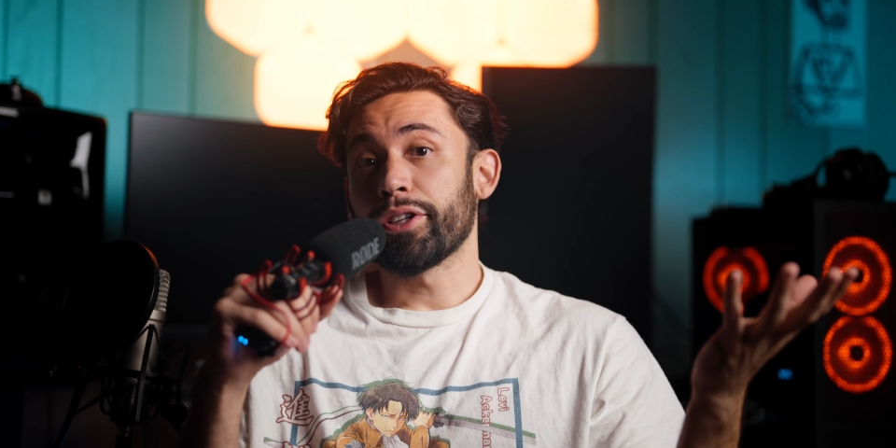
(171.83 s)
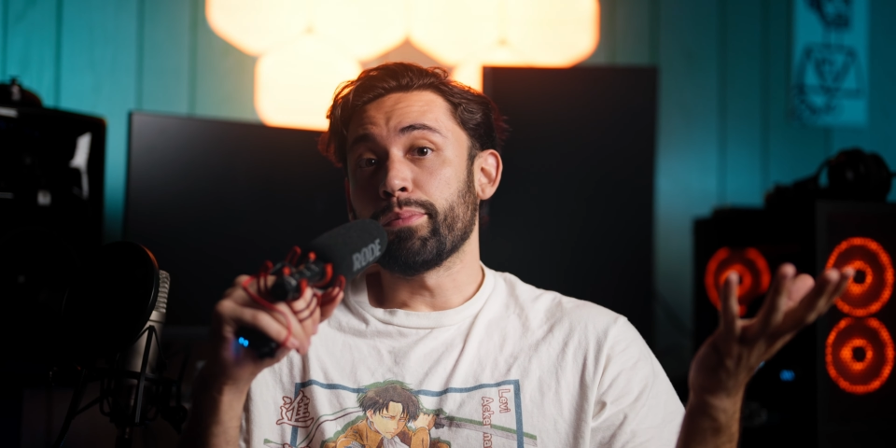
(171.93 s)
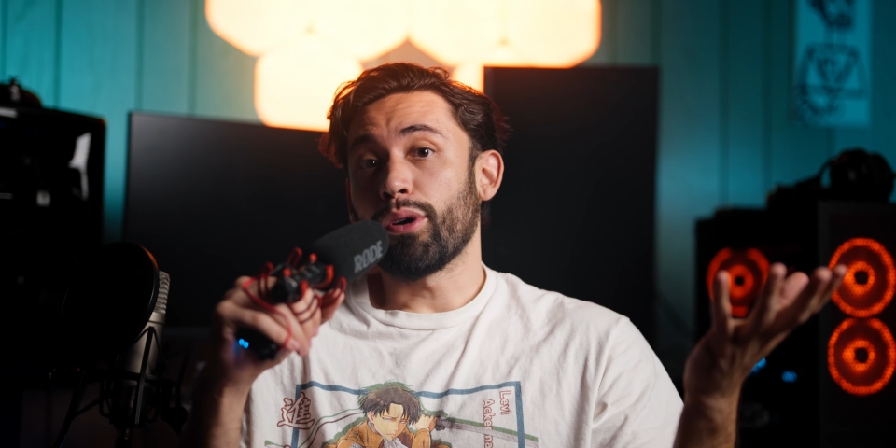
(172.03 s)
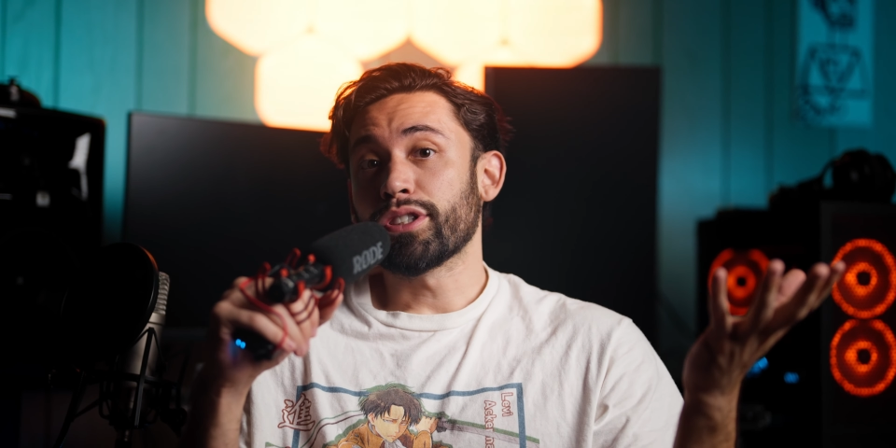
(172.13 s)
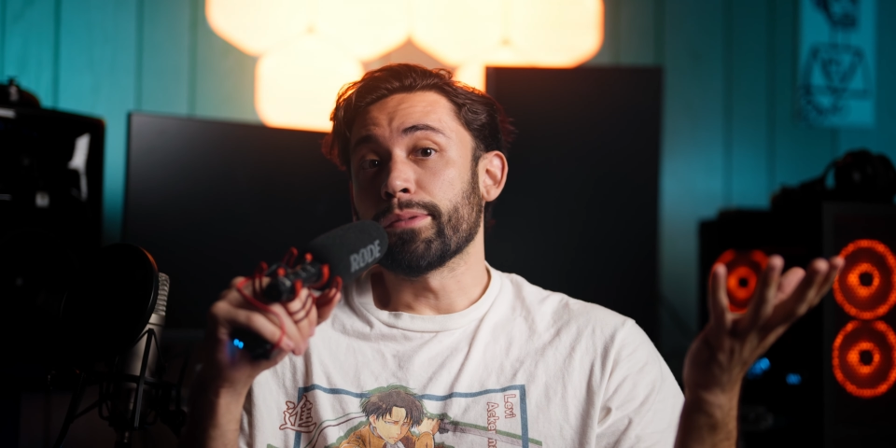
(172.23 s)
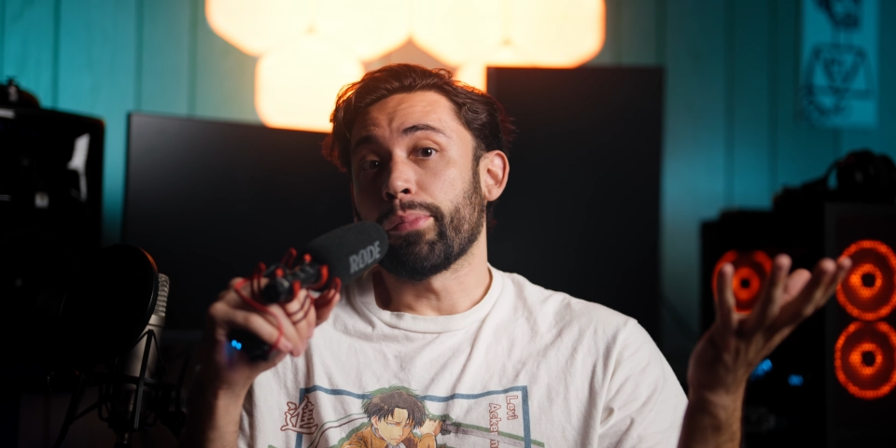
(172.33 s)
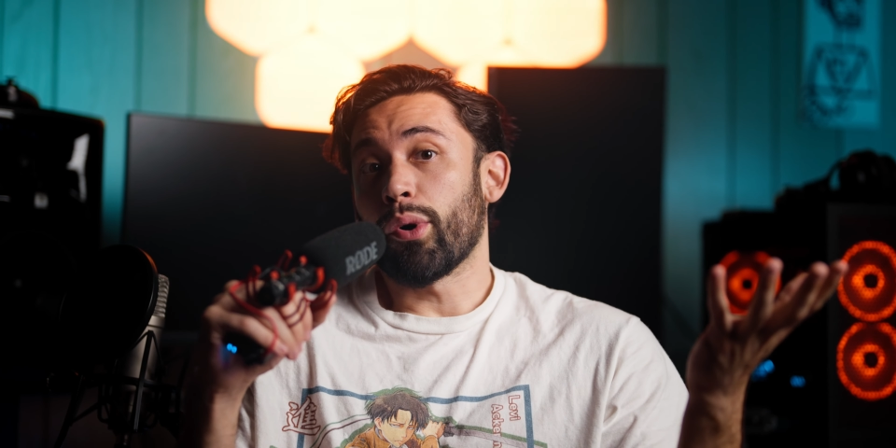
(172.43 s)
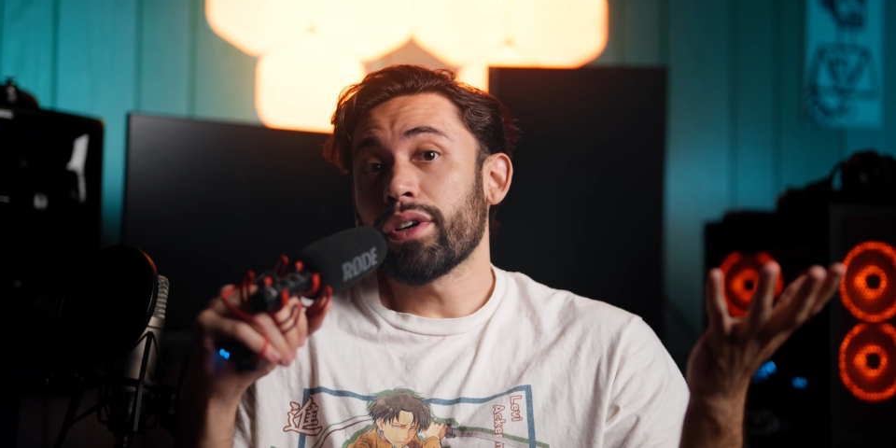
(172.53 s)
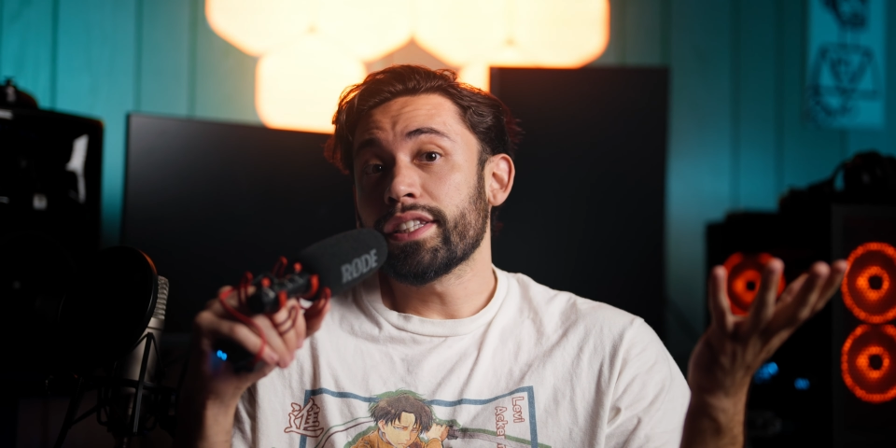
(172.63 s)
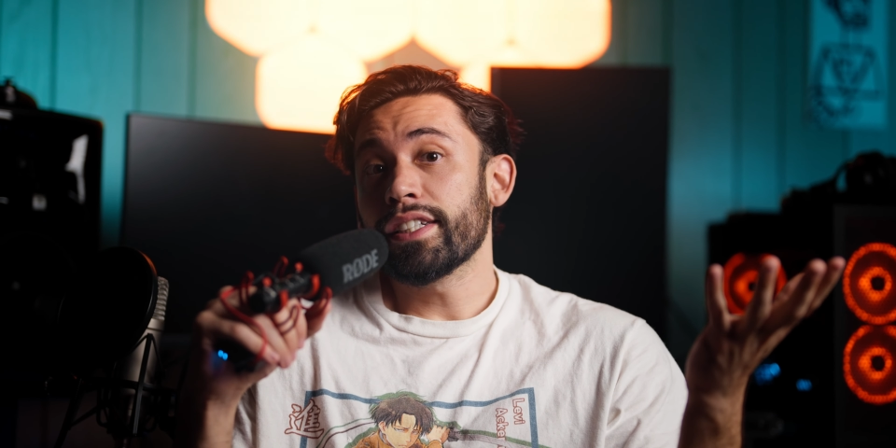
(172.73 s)
the most
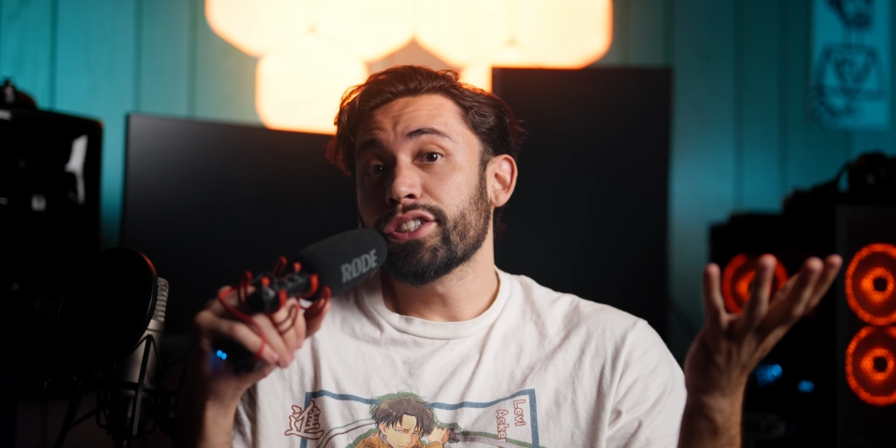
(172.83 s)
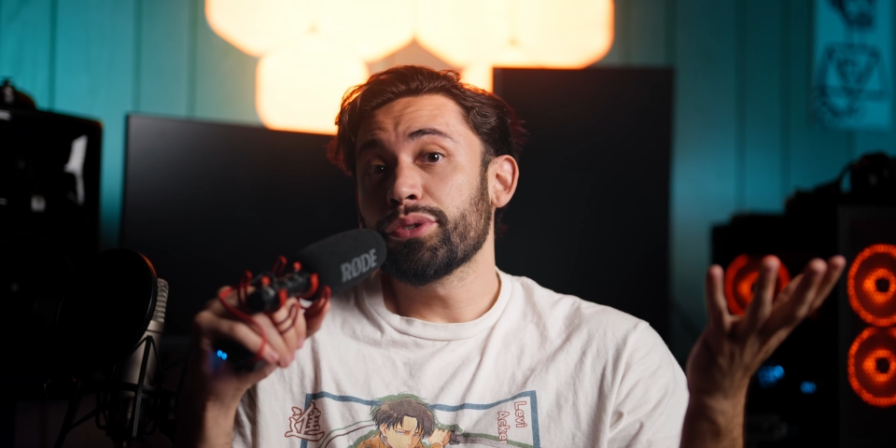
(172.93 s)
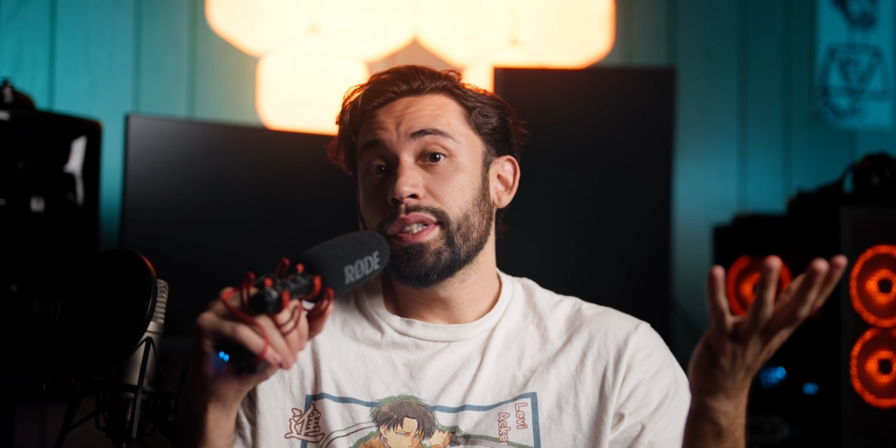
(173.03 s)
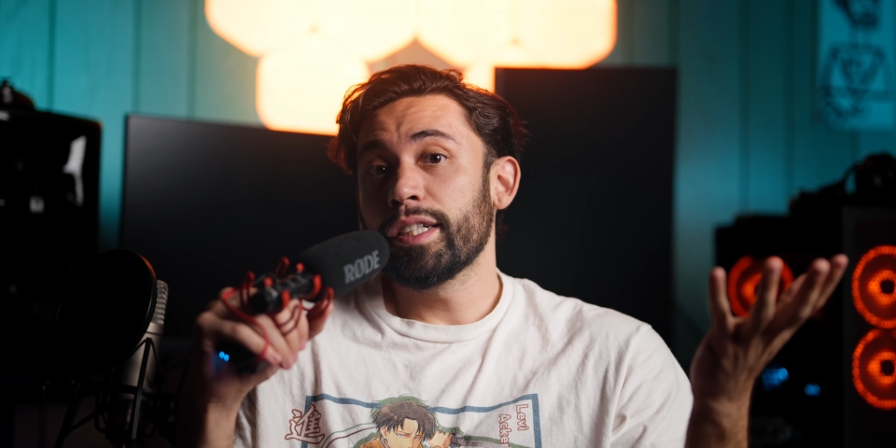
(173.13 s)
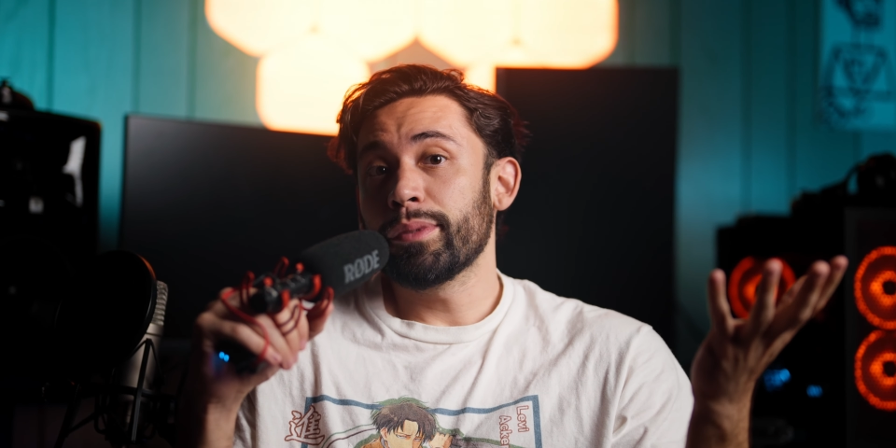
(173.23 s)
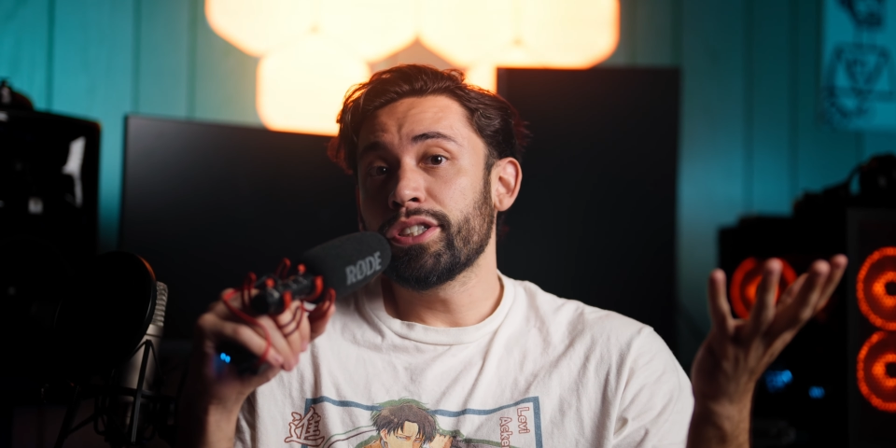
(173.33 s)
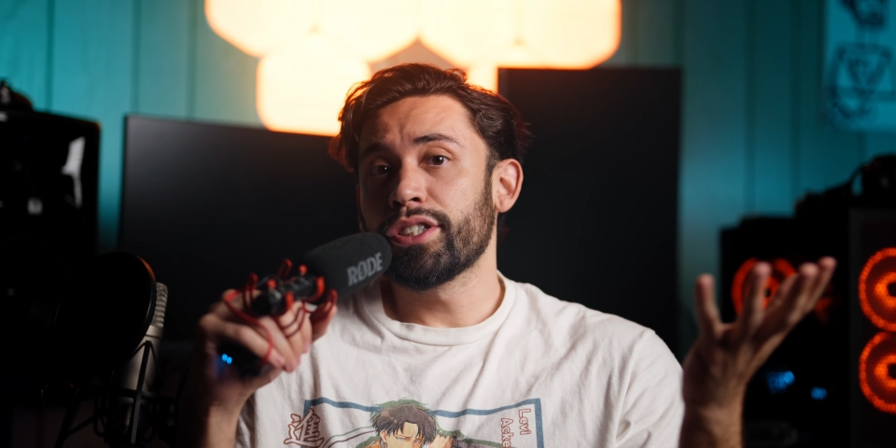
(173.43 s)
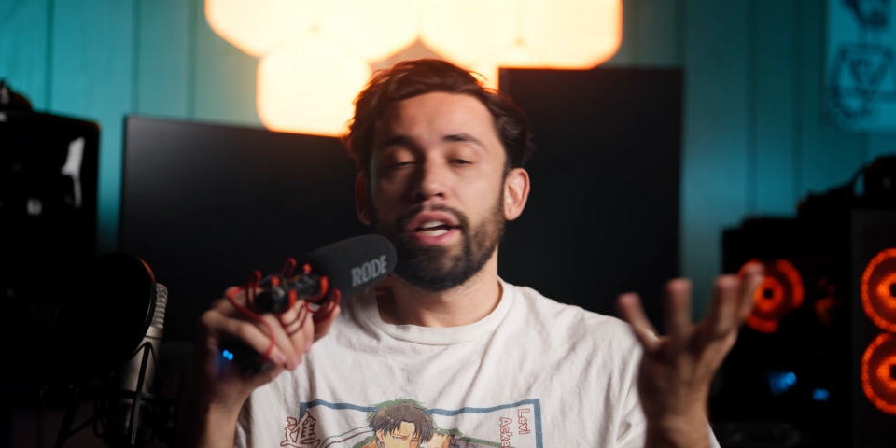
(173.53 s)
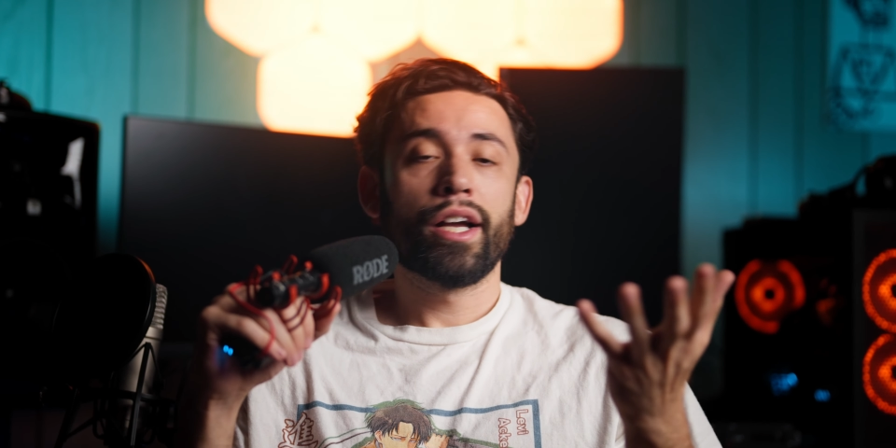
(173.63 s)
important thing to an image?